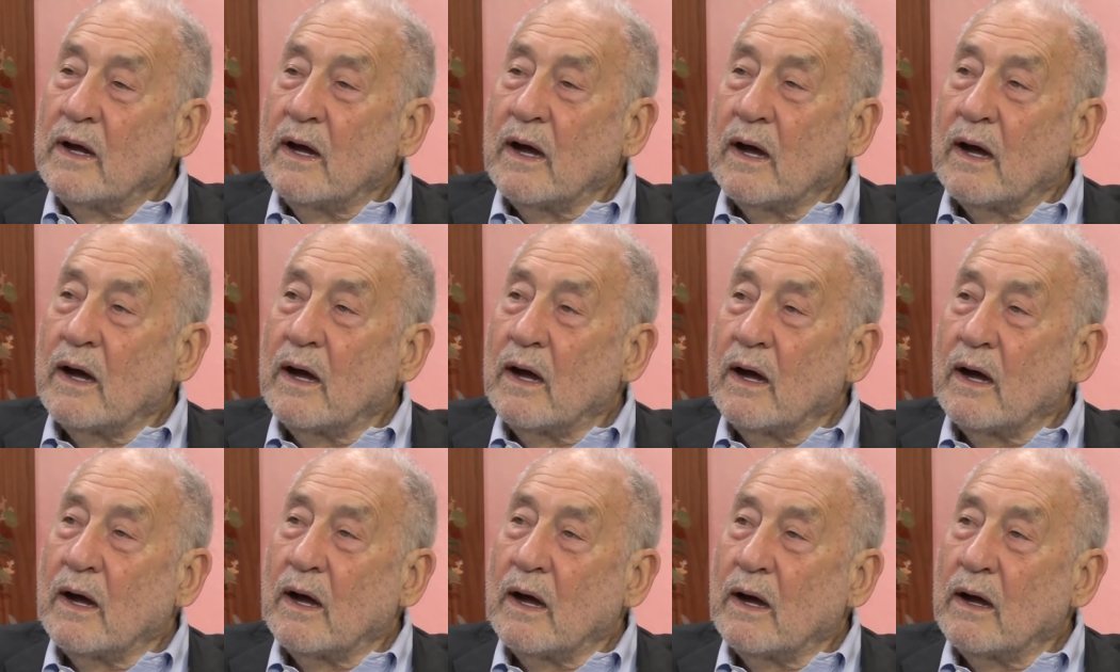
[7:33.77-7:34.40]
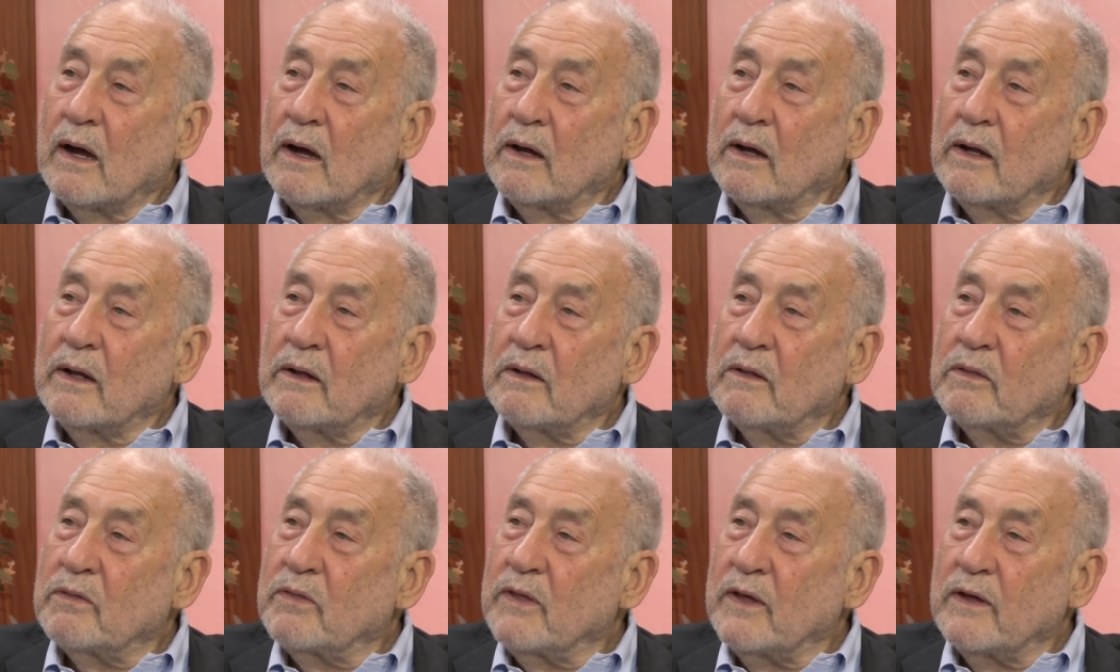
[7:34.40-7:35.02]

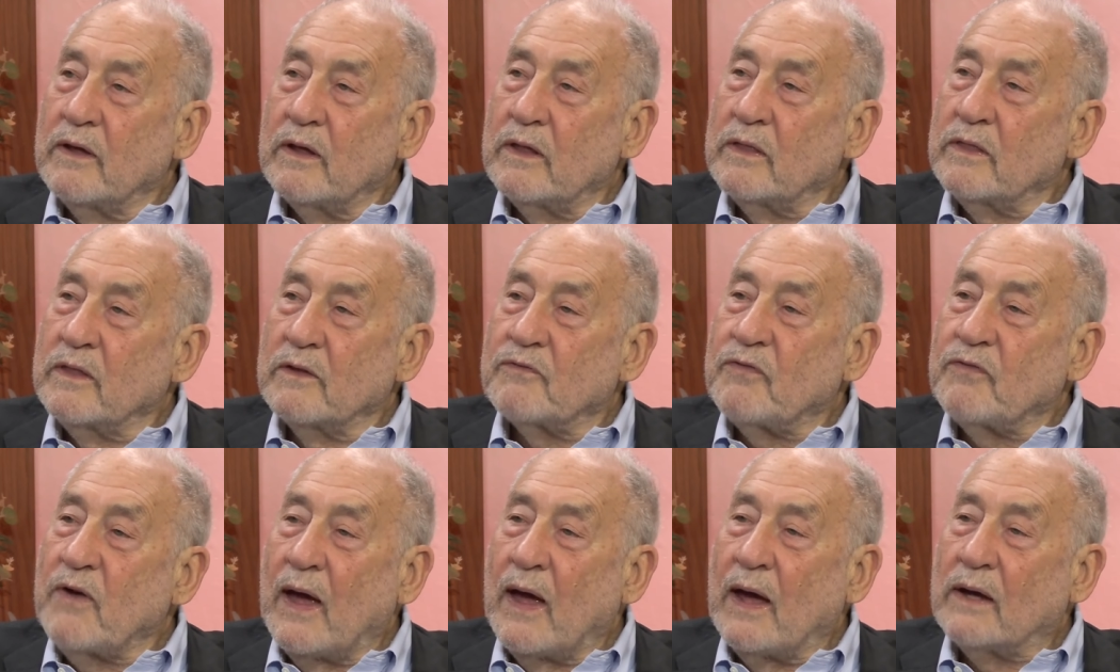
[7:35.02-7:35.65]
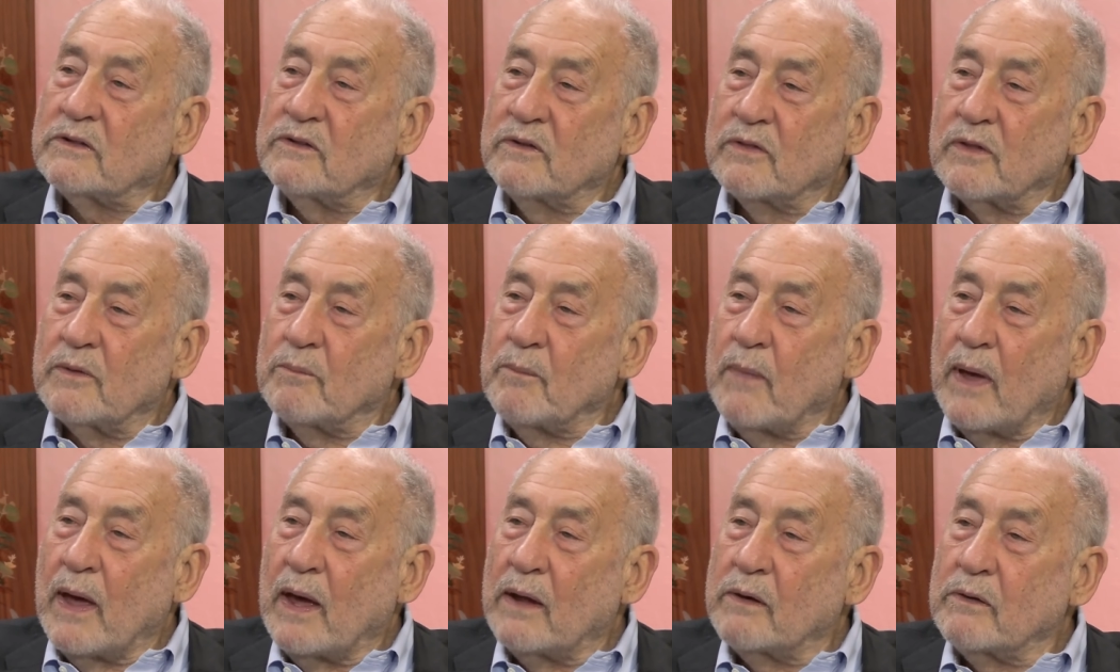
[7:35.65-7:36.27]
The fact of
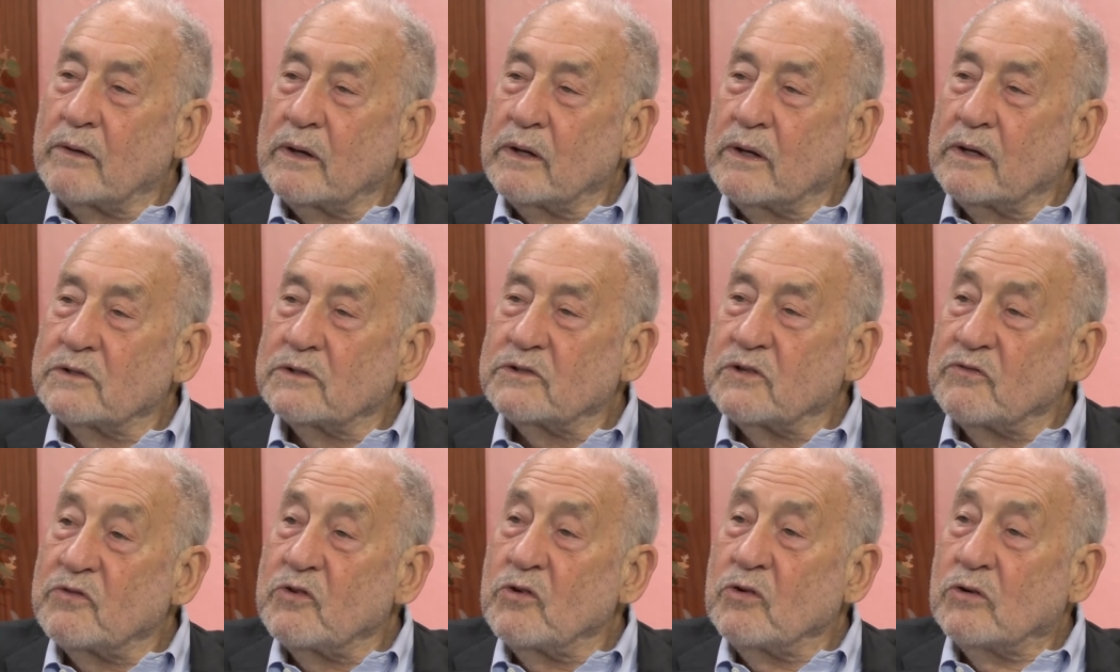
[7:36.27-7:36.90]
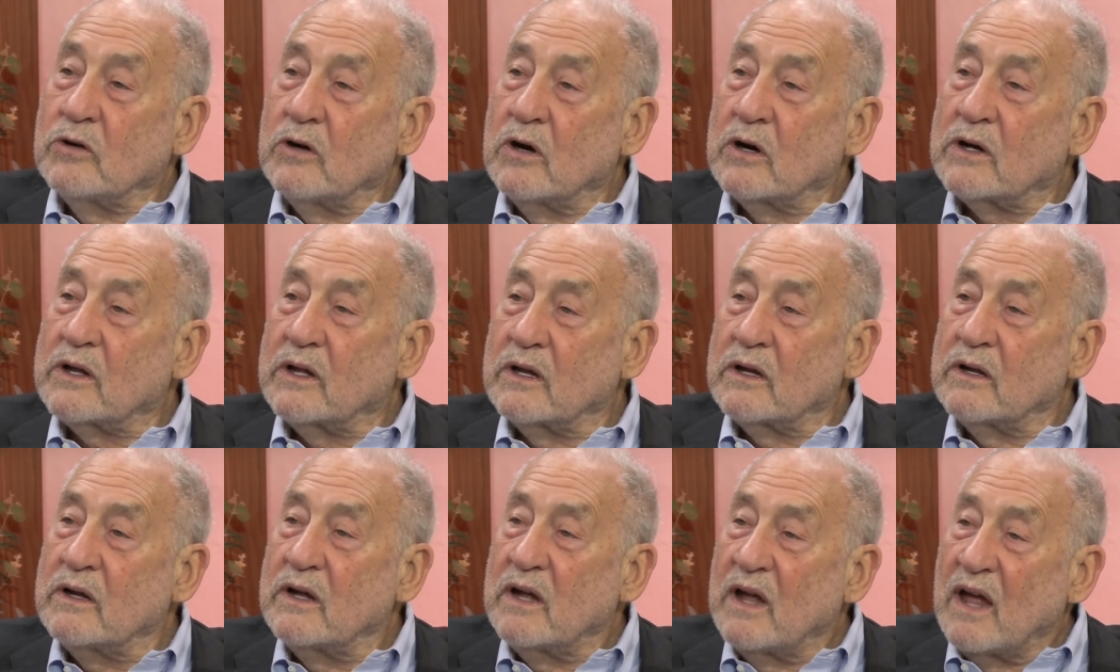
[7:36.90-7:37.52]
the matter is, if you
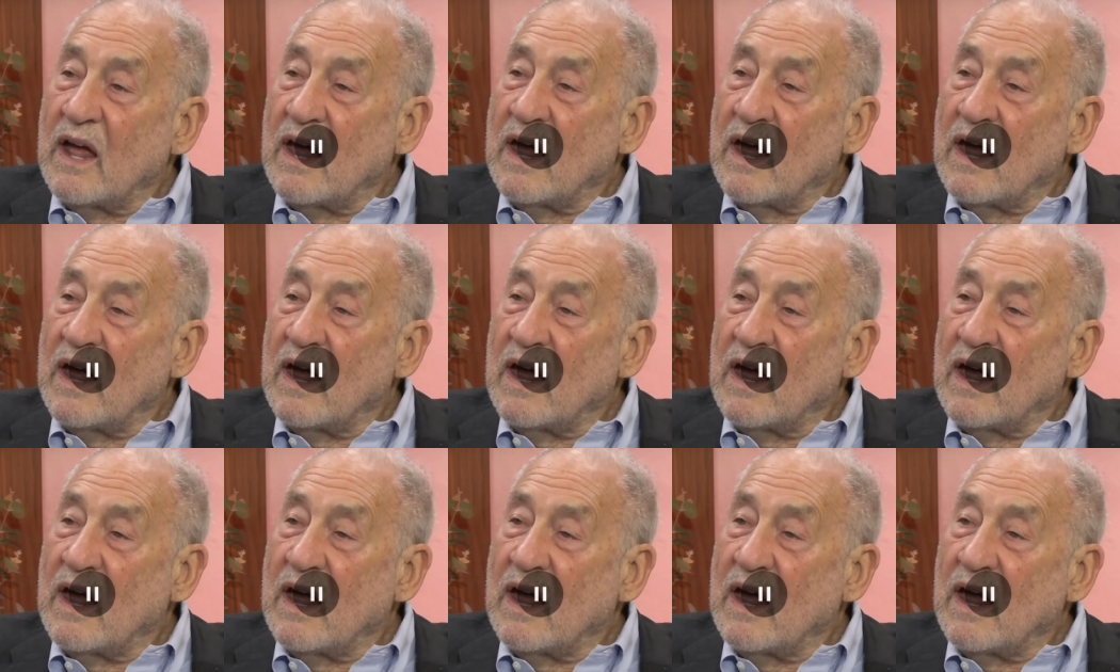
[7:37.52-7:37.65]
look at...